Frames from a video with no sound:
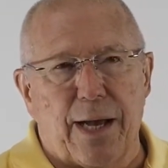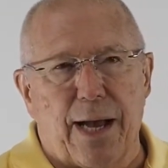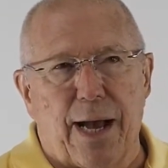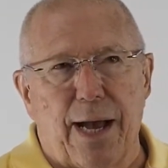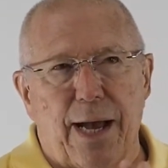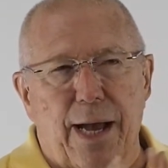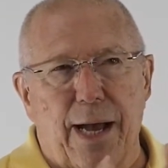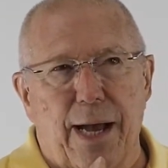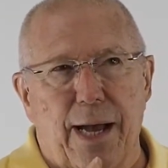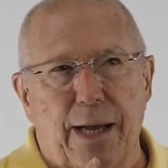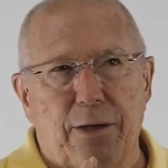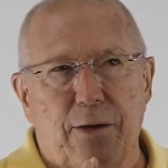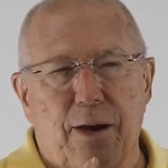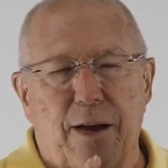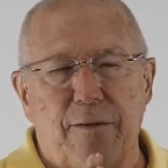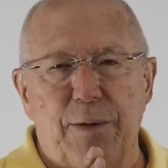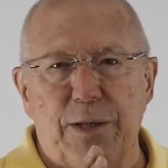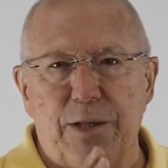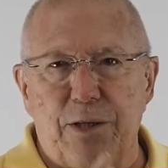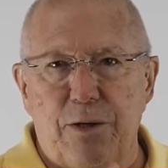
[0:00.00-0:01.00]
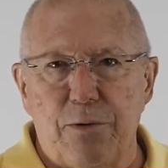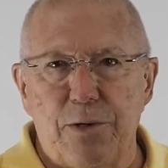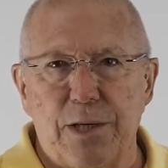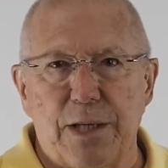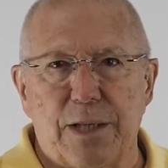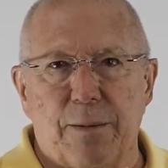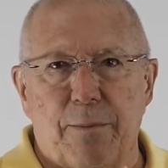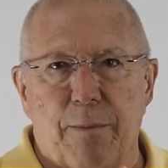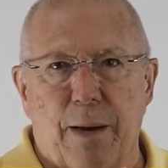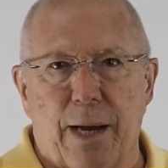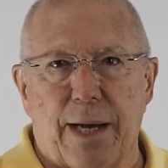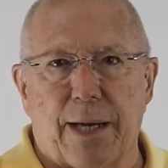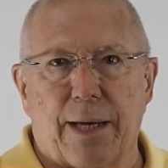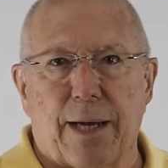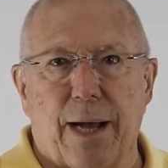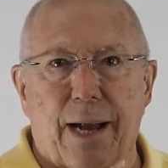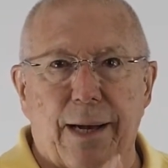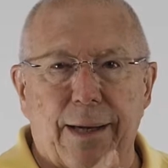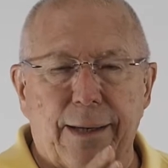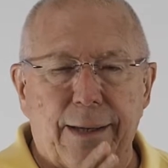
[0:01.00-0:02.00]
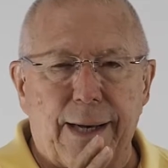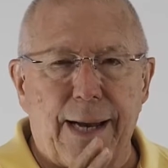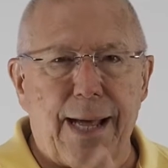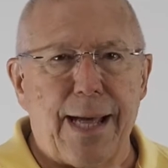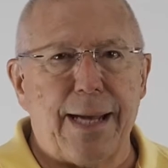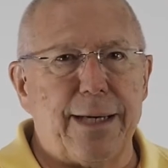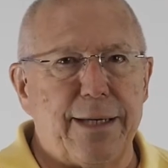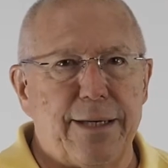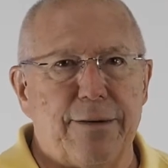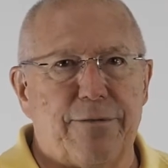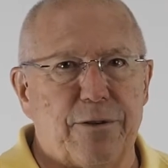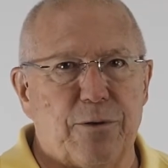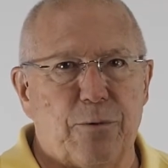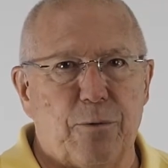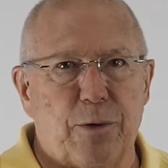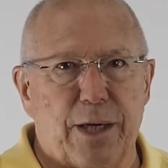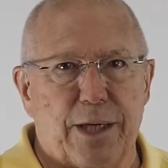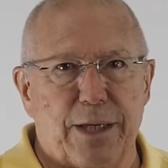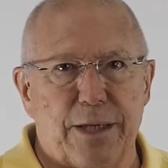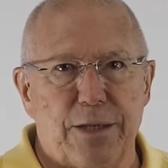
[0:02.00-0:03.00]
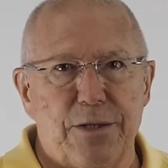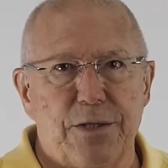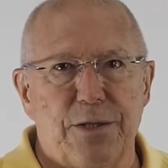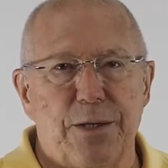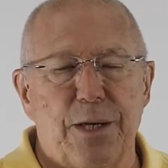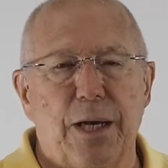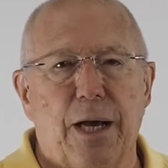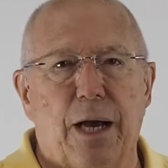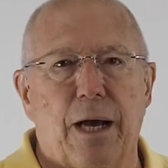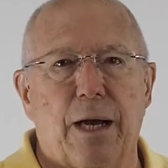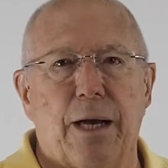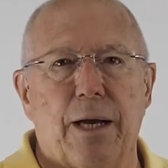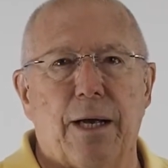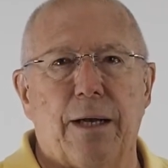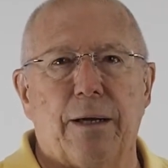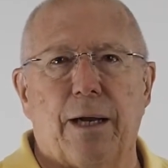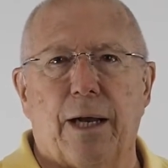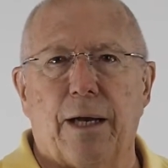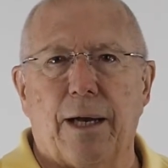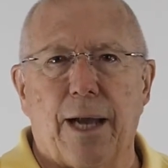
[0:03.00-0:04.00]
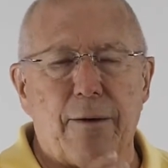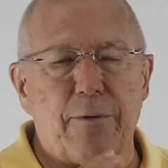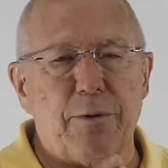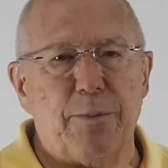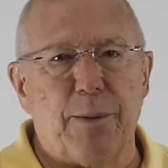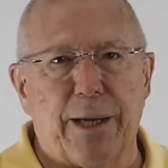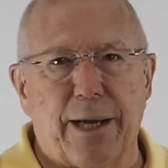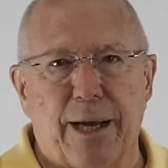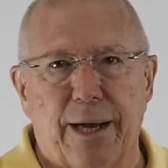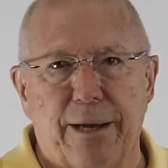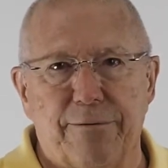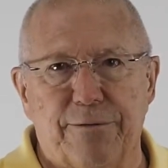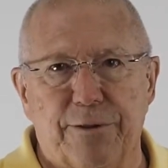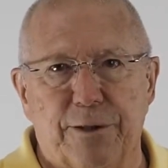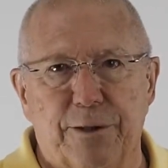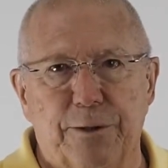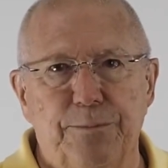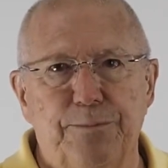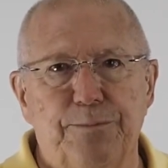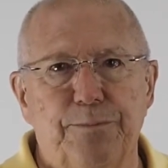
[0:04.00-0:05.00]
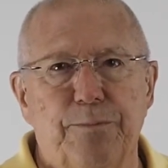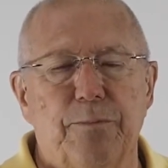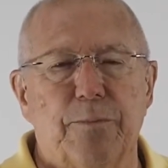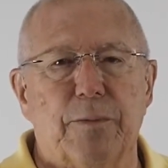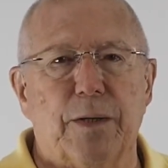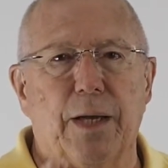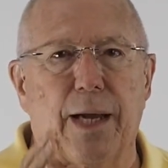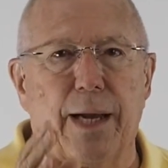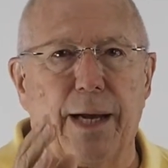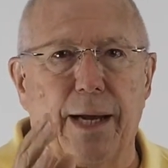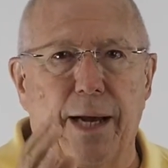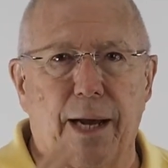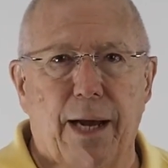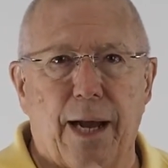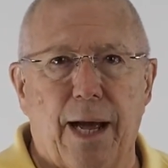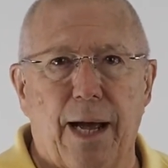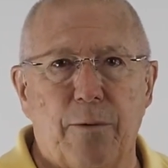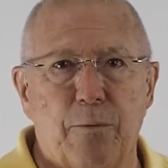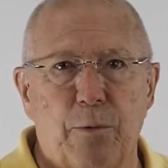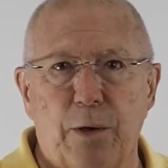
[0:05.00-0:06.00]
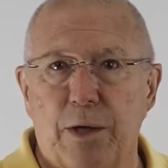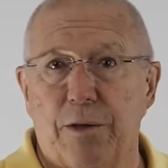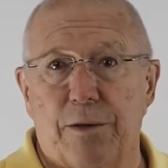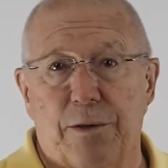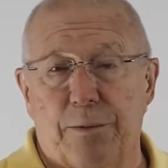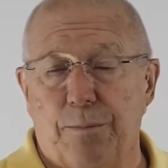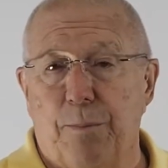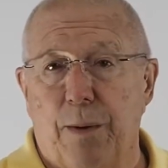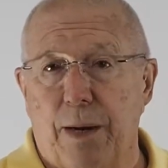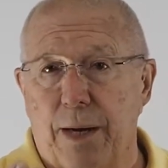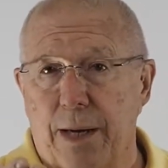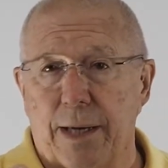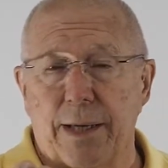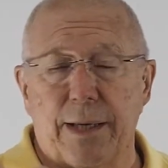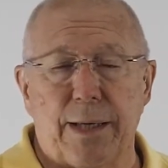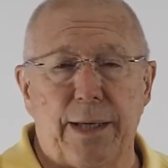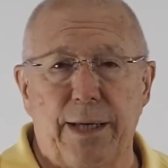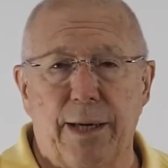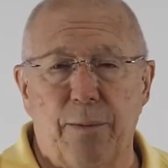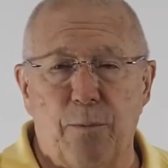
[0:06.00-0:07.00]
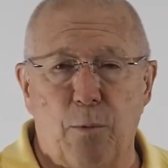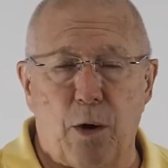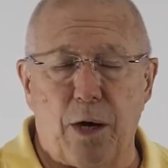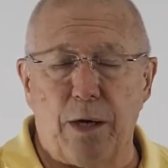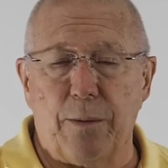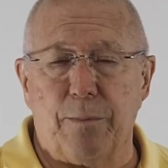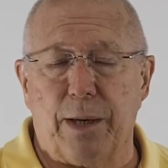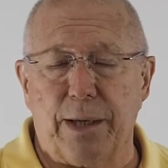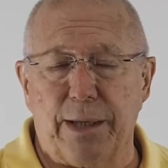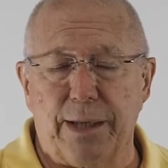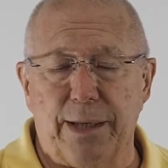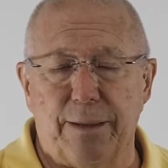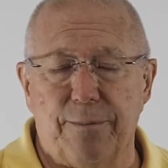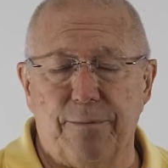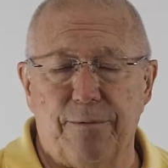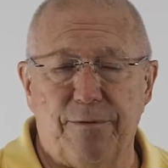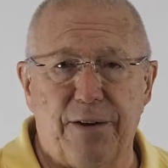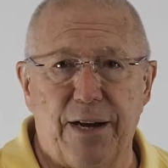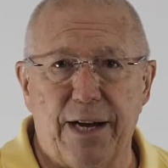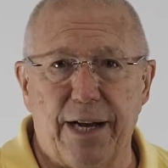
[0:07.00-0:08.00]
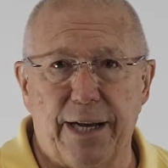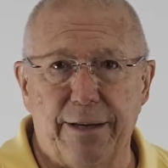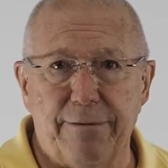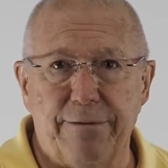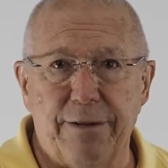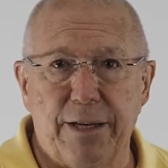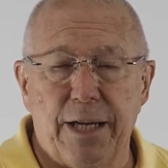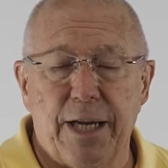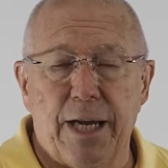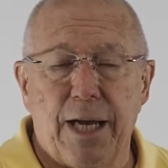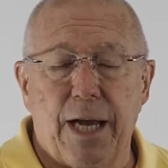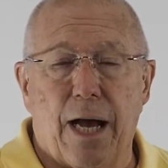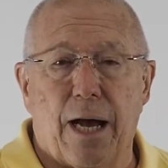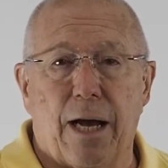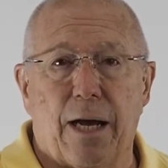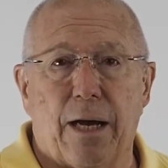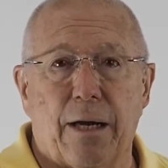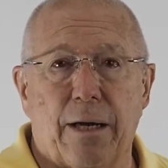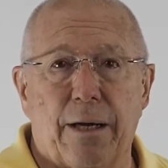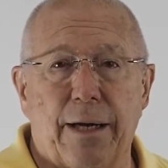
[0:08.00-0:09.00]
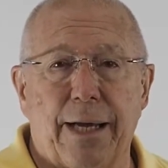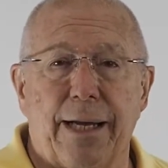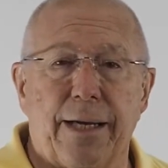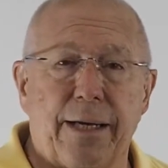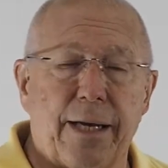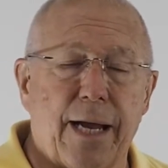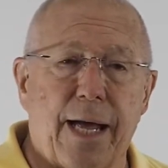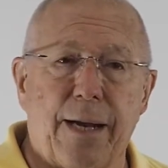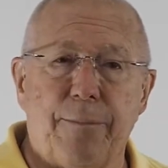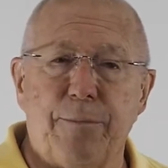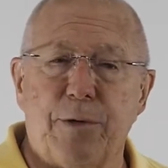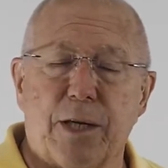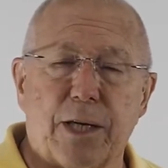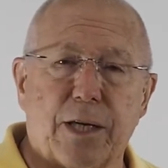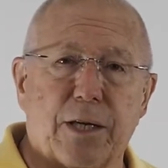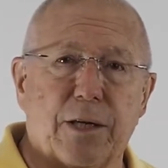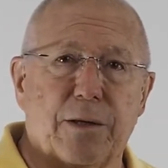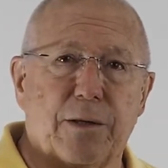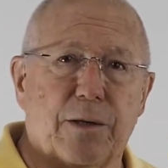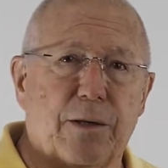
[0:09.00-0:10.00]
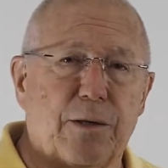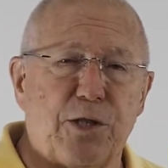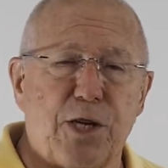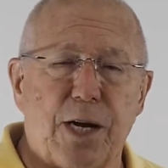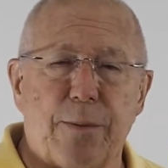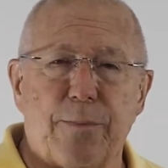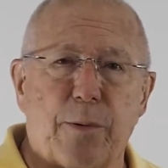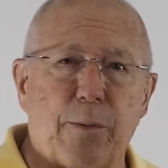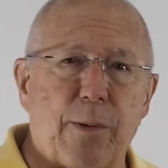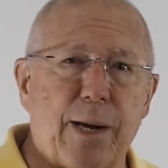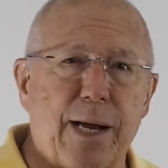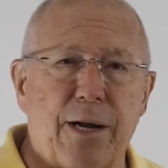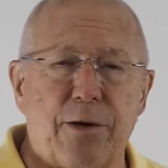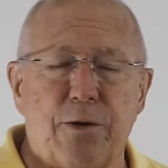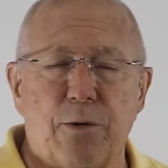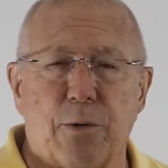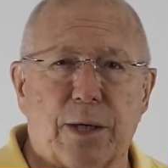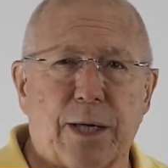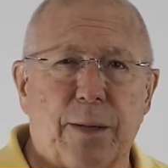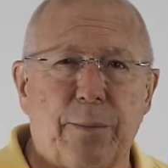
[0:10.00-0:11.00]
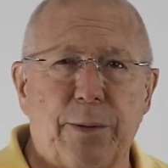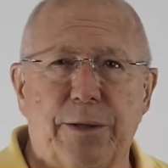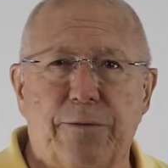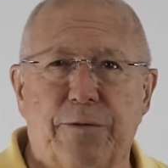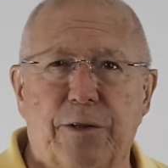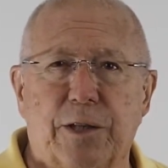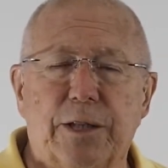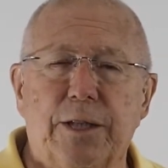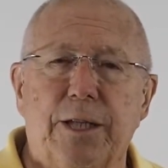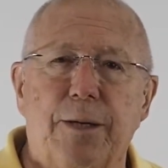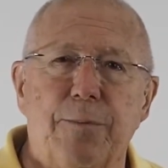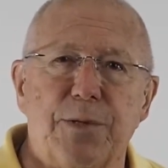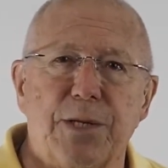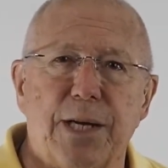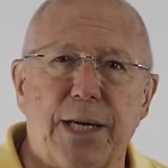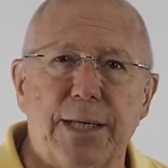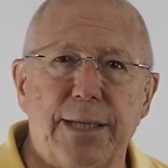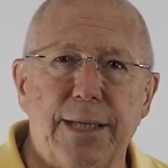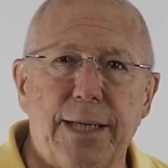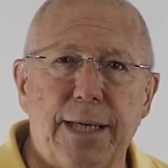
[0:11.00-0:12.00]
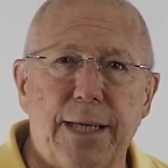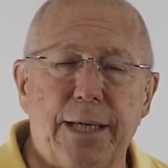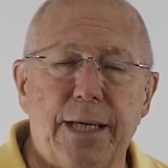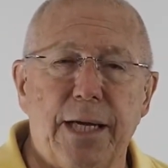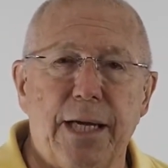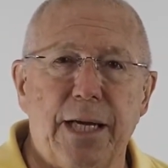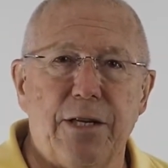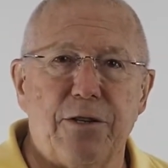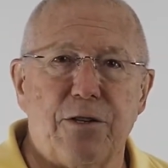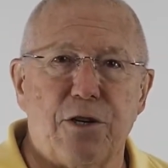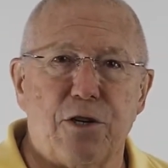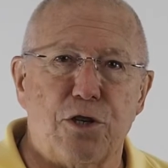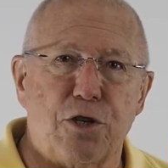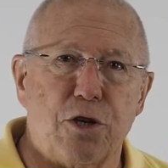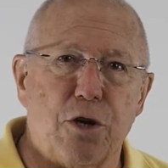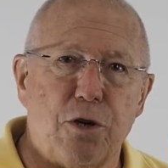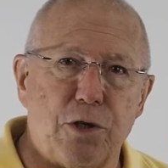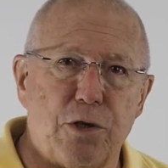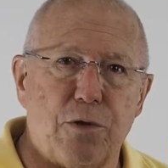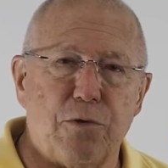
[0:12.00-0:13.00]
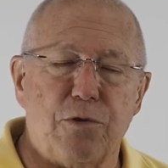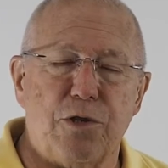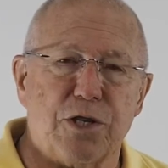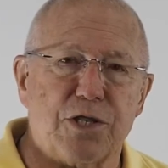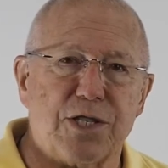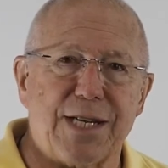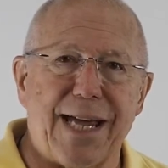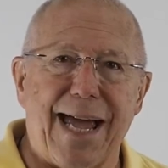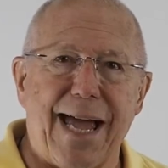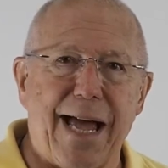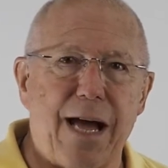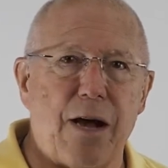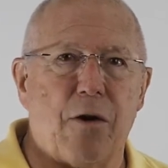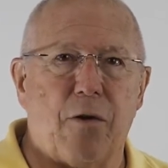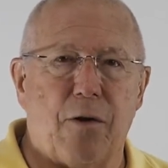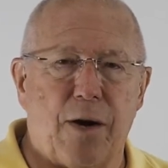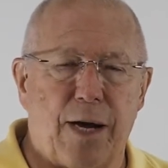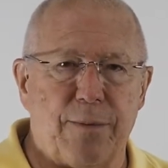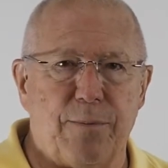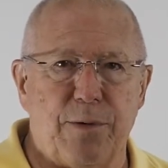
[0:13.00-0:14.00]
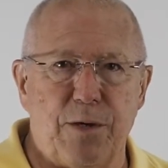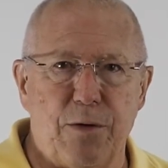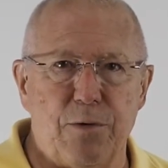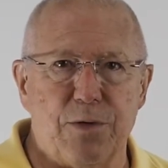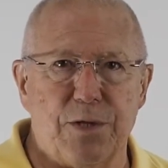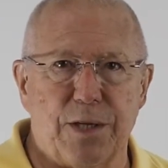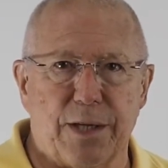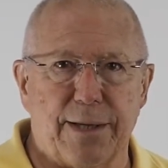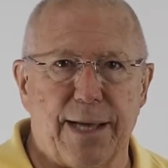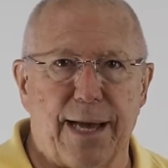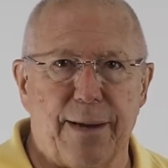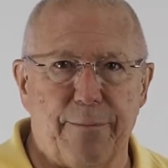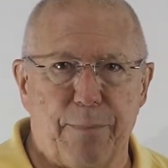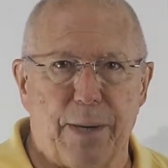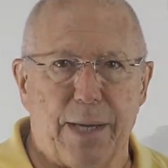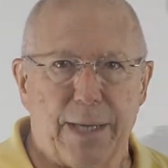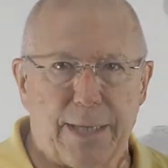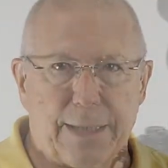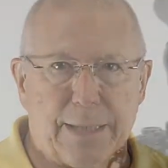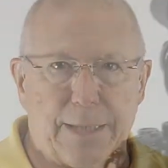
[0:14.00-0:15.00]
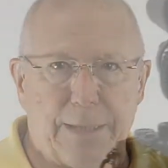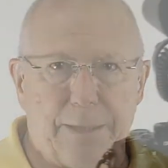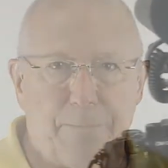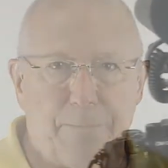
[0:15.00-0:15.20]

I you know I've been using the mic a lot of different ways uh, a lot with my iPhone and a lot with my EM1 and my EM5 uh, and I'm gonna jump around to a couple different clips I did to show you just how I'm using that mic